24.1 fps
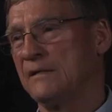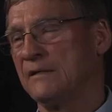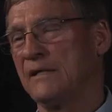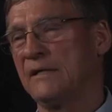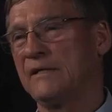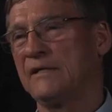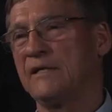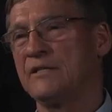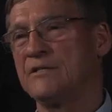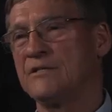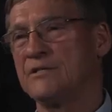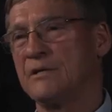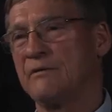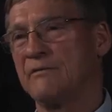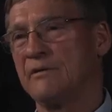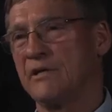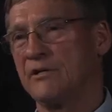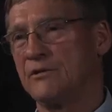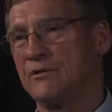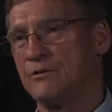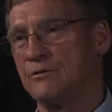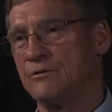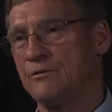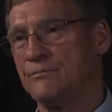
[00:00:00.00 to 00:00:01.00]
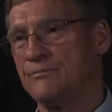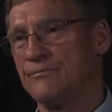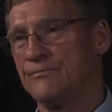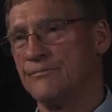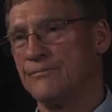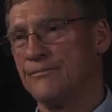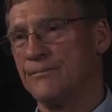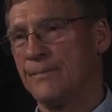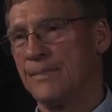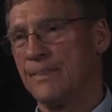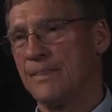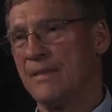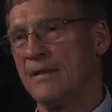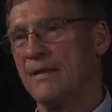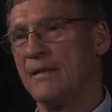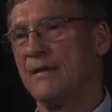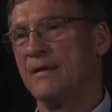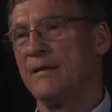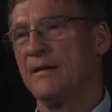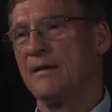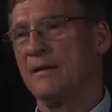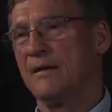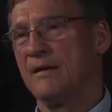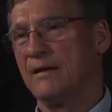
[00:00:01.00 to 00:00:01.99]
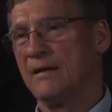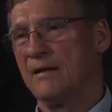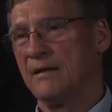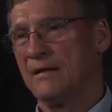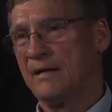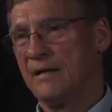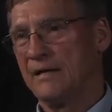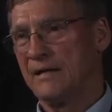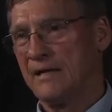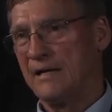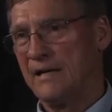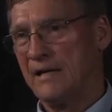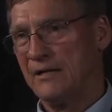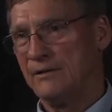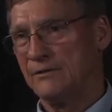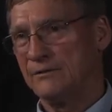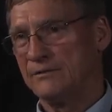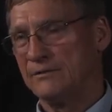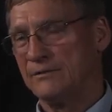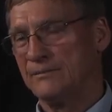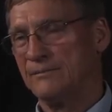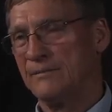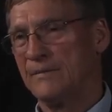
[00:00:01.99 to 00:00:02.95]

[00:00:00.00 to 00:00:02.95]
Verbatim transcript: nineteen seventy-two, and I got out.